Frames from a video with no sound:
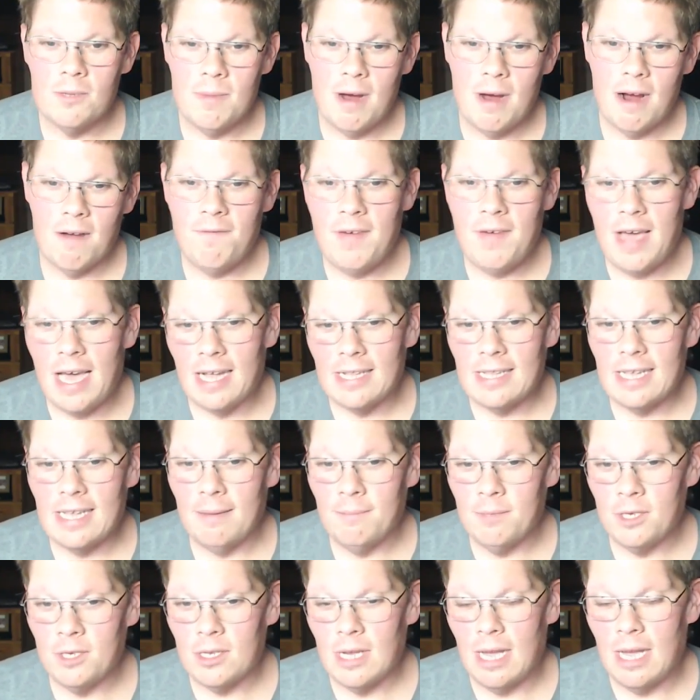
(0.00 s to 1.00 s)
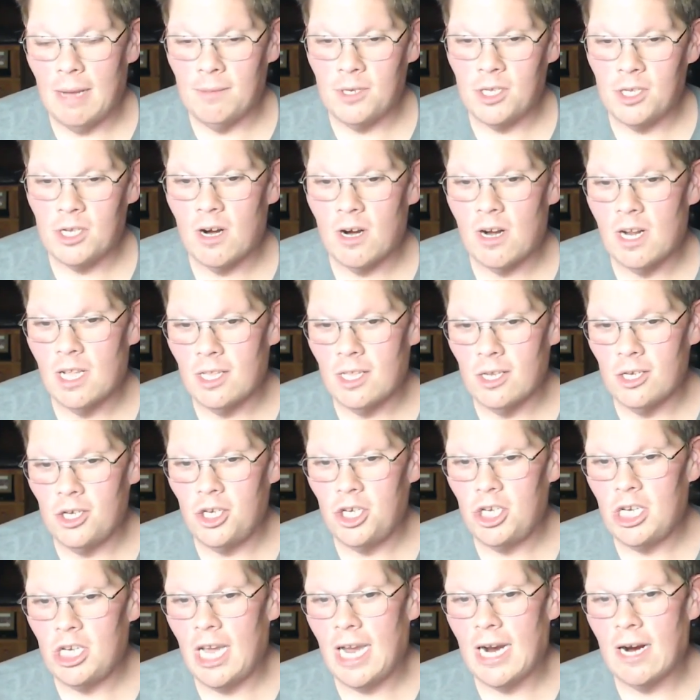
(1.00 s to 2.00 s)
Matter of fact, I'm I'm starting to
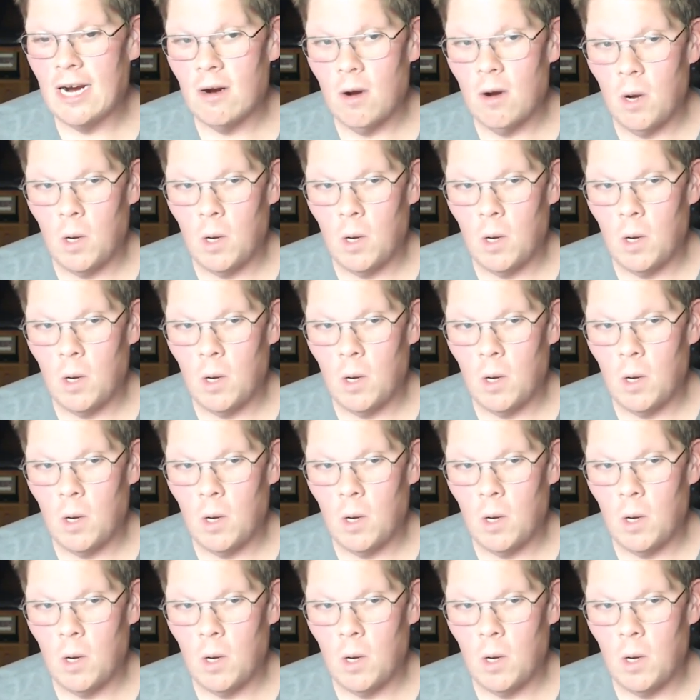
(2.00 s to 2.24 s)
share